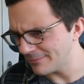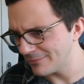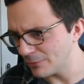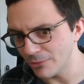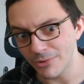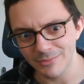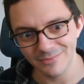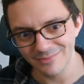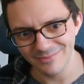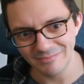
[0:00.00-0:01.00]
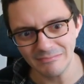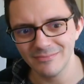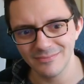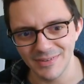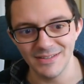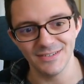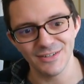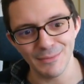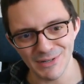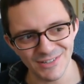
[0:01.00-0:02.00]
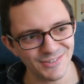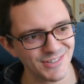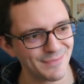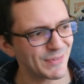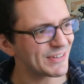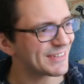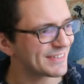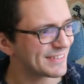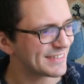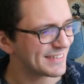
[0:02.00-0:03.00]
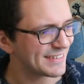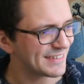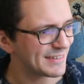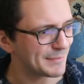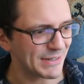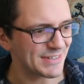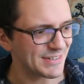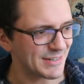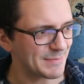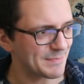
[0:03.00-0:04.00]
or indeterminate or something, but I don't know.